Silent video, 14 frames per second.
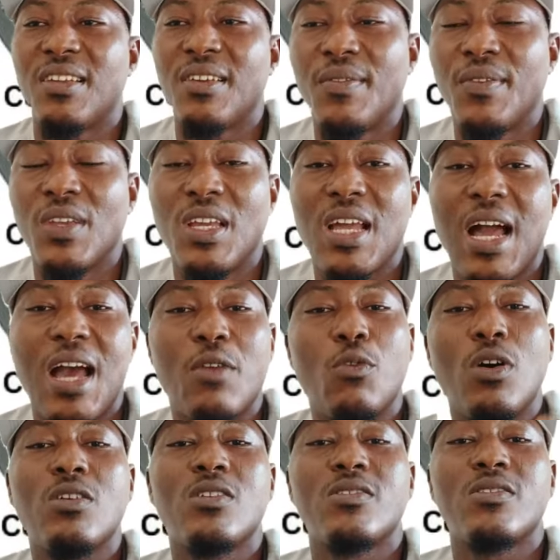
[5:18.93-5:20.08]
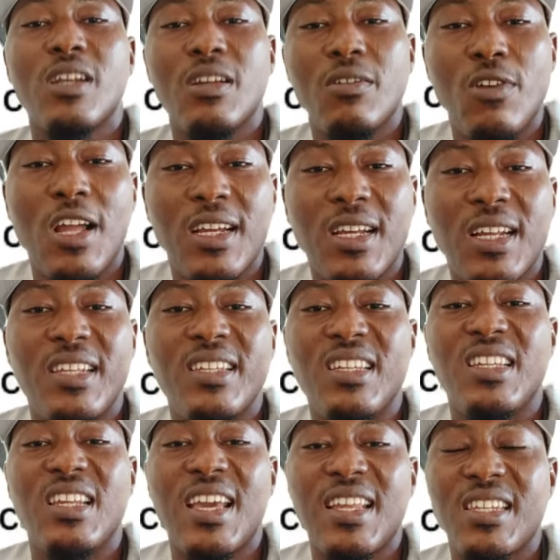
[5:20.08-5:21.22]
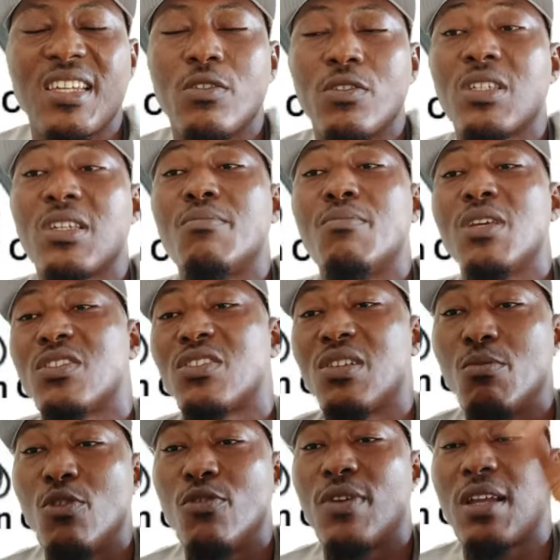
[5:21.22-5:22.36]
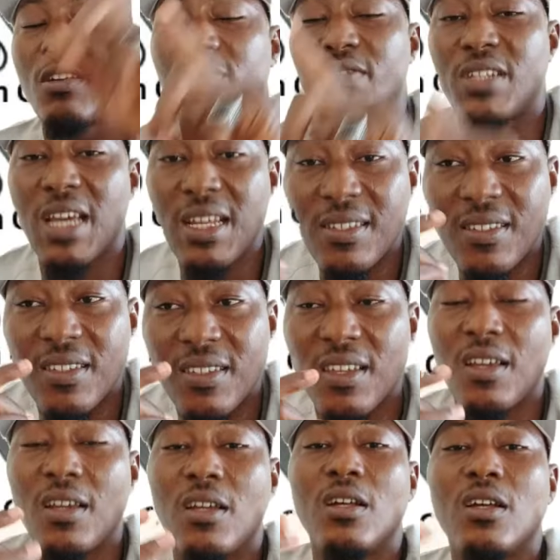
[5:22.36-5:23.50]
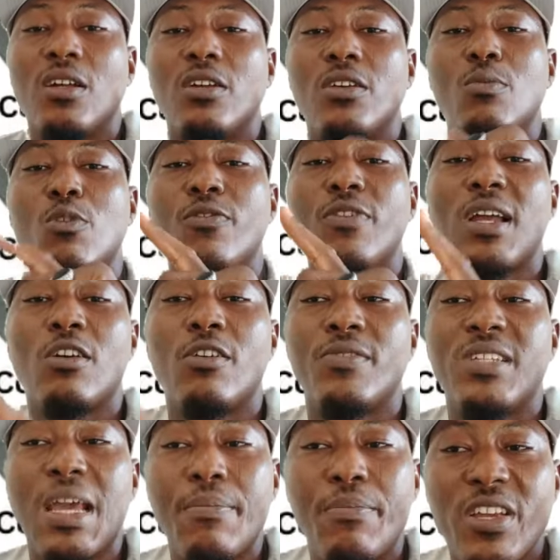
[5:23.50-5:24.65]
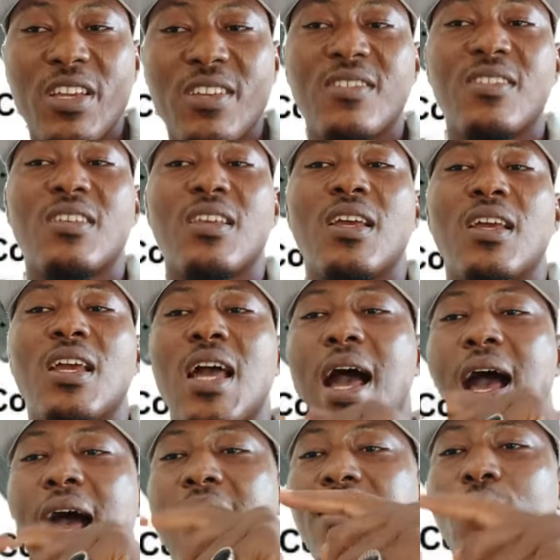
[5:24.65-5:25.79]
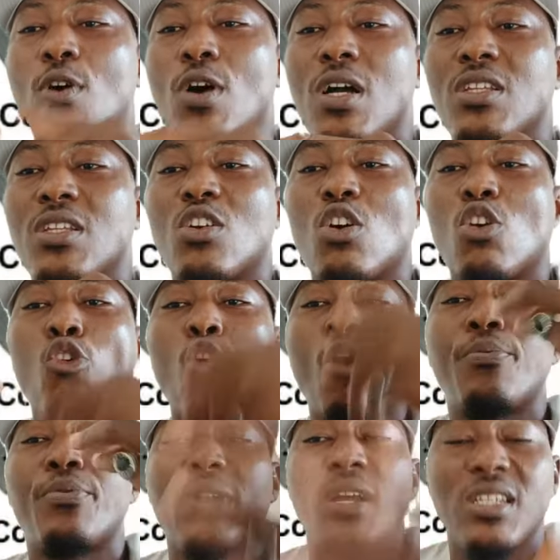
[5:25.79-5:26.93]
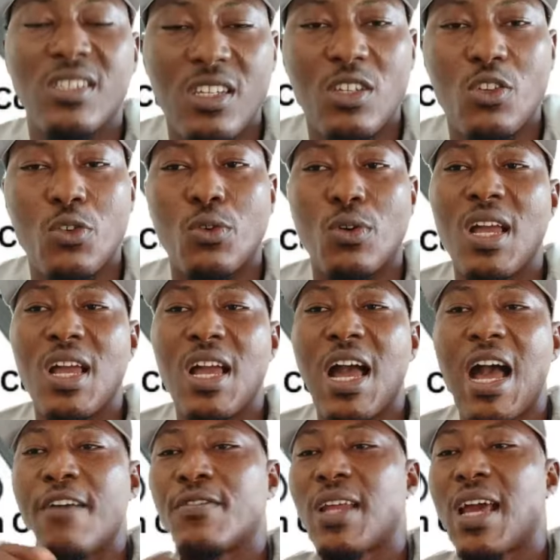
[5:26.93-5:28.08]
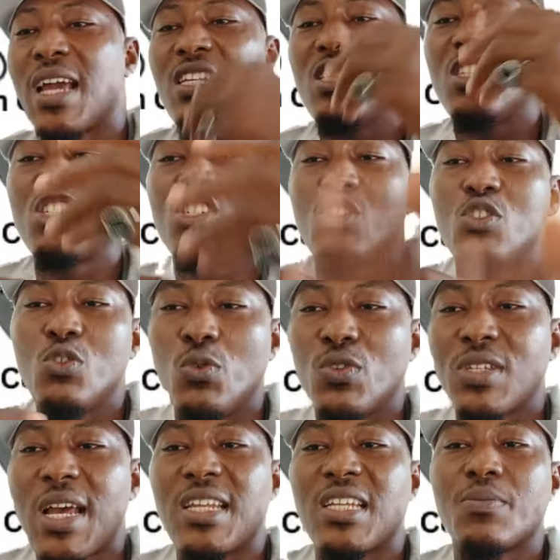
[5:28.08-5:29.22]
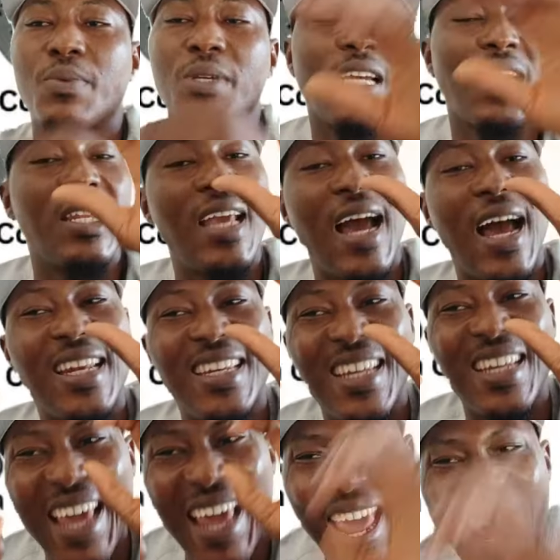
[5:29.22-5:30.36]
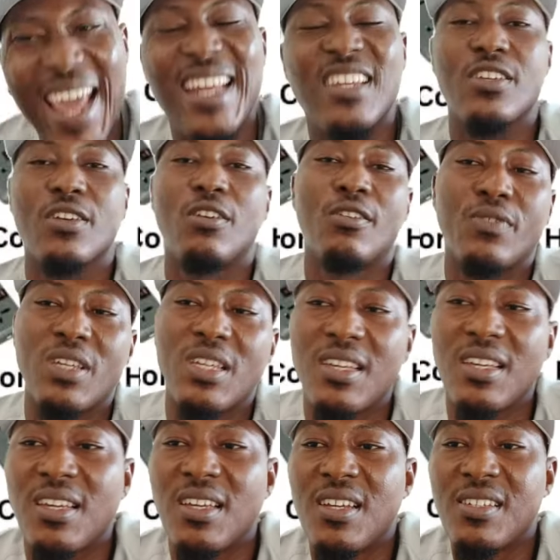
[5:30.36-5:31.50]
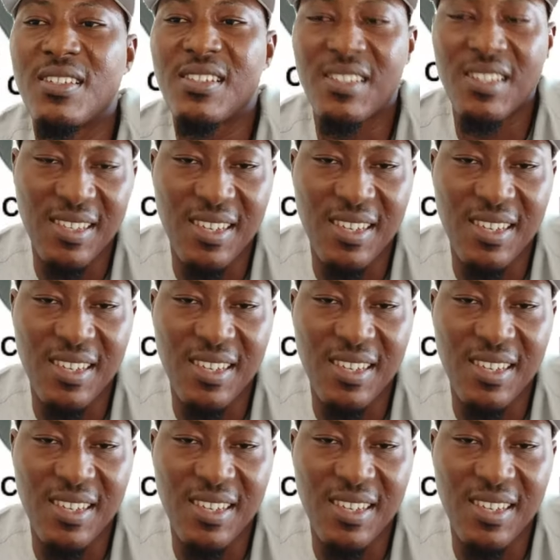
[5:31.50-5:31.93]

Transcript: And what does regular cleaning entails? It means removal of dirt, removal of debris, and what? Crop residue after each use, and especially at the end of a season.